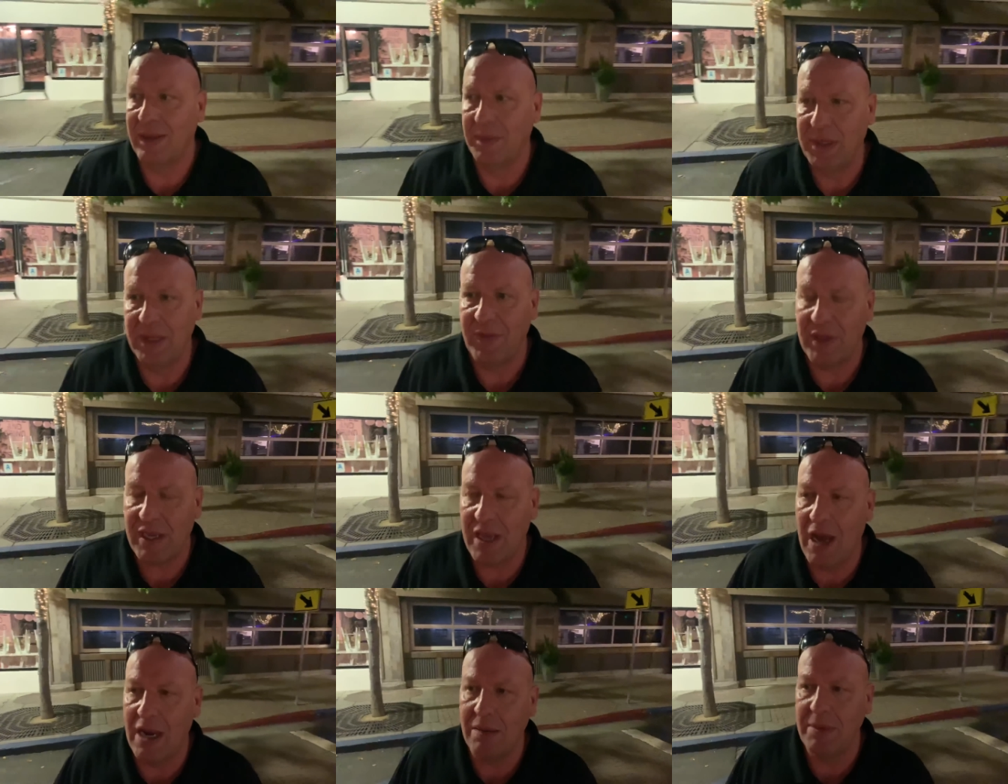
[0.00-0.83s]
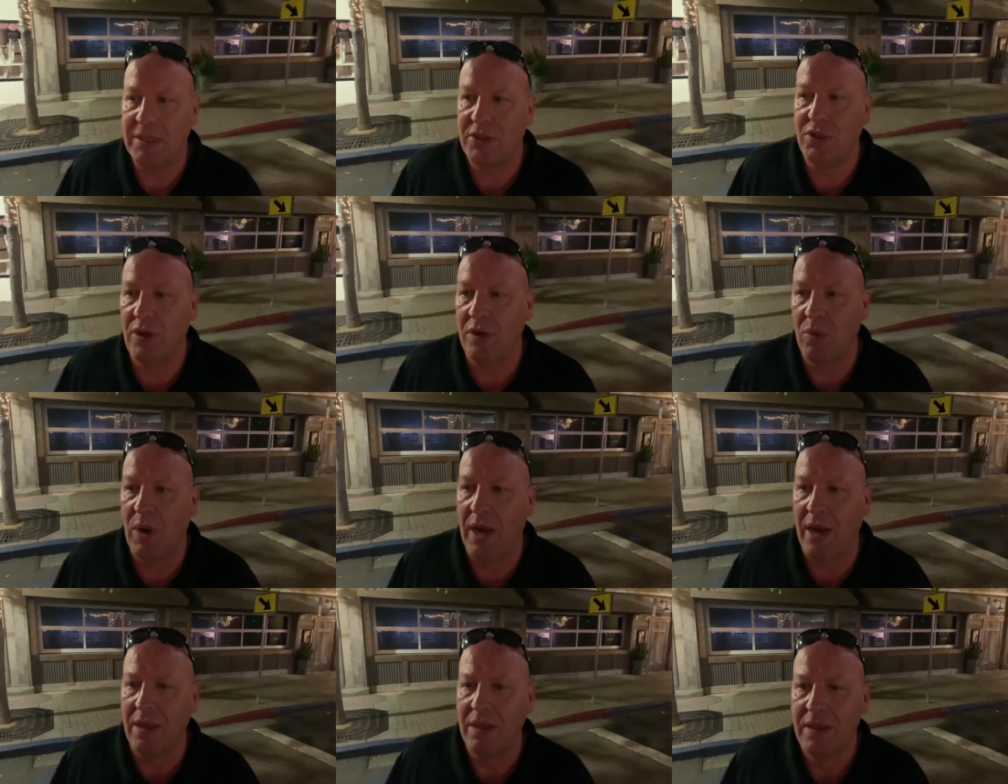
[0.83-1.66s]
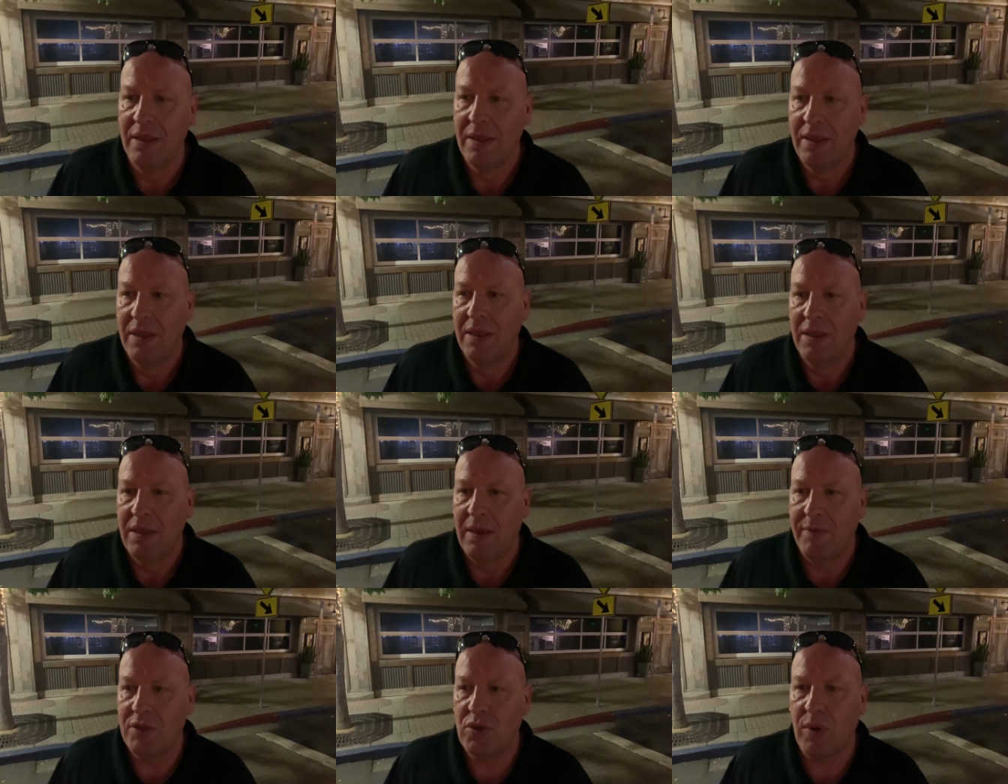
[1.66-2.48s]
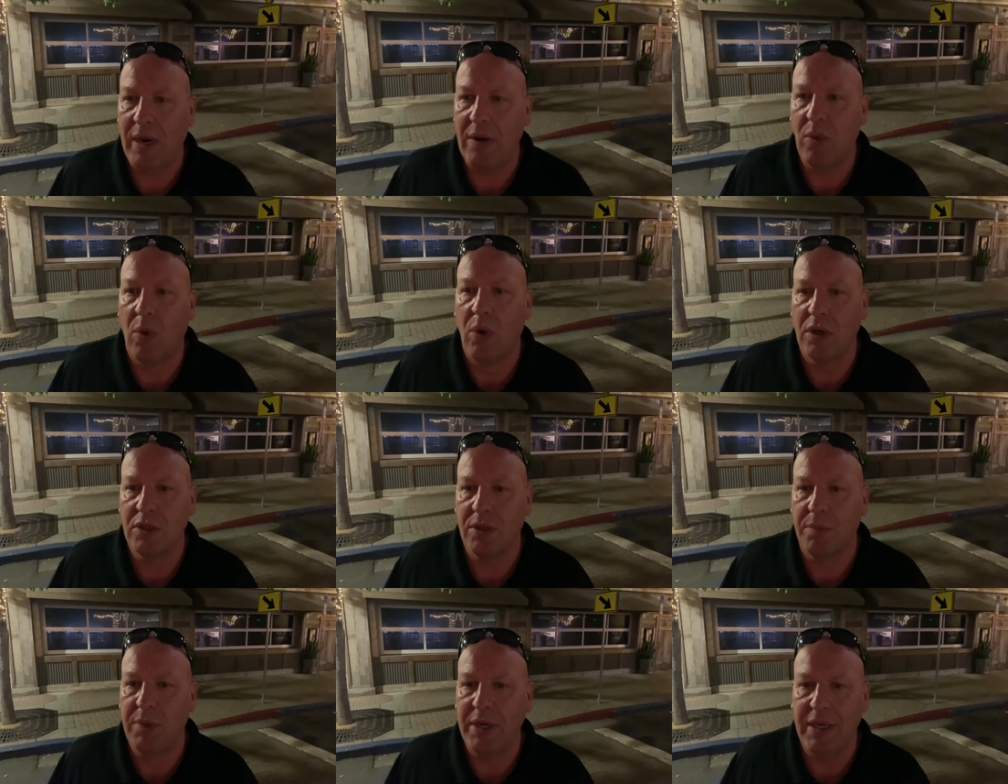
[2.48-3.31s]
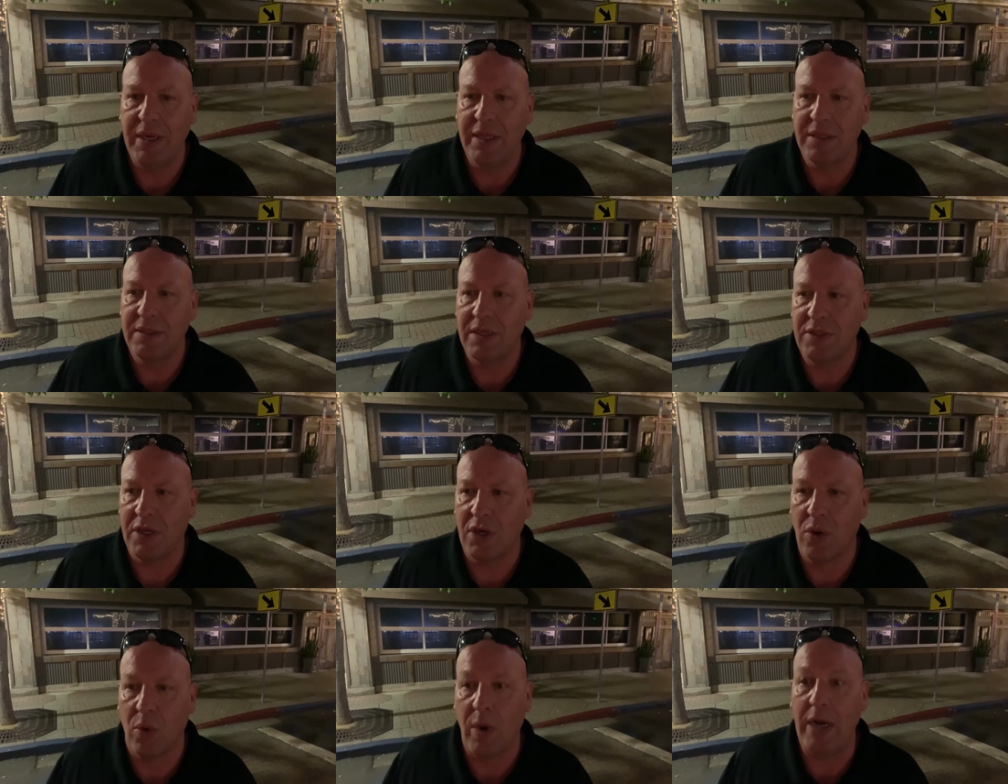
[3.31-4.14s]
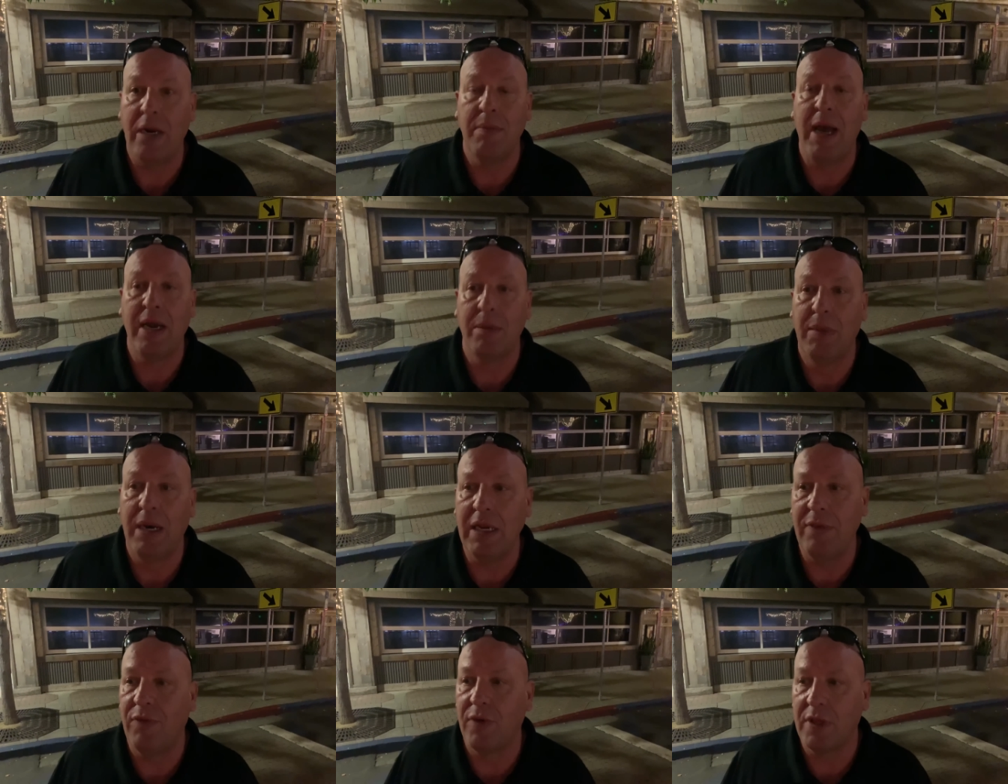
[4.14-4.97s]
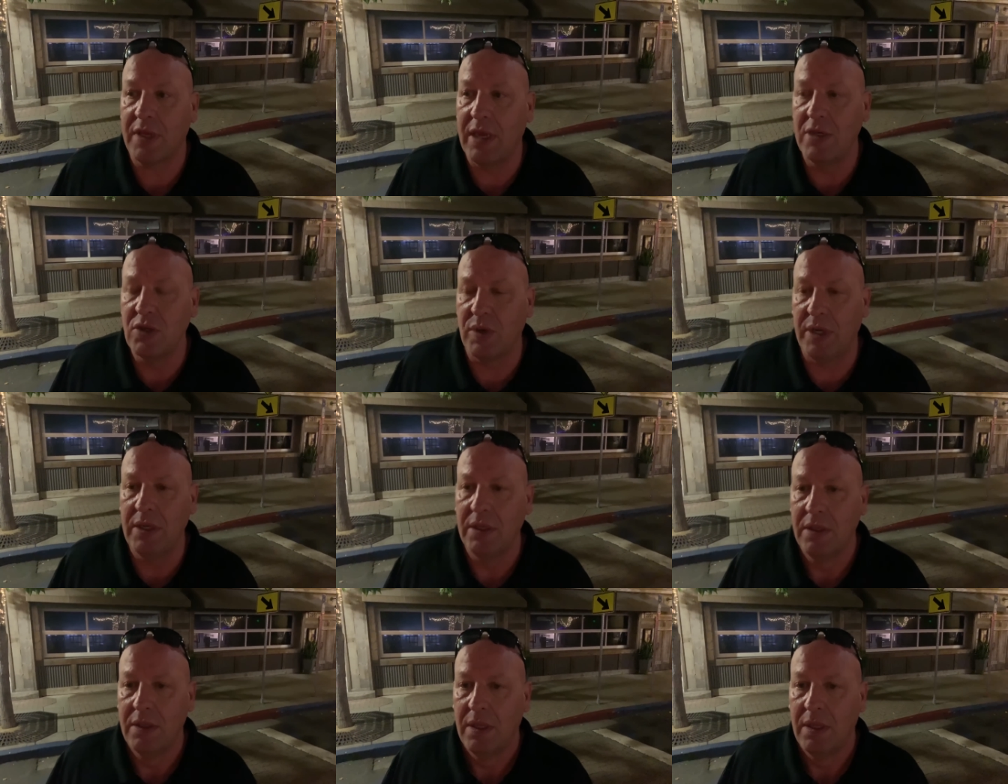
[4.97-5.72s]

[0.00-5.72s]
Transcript: I mean, if the economy is doing well, if the trade wars are bringing in such a great amount of money for the country,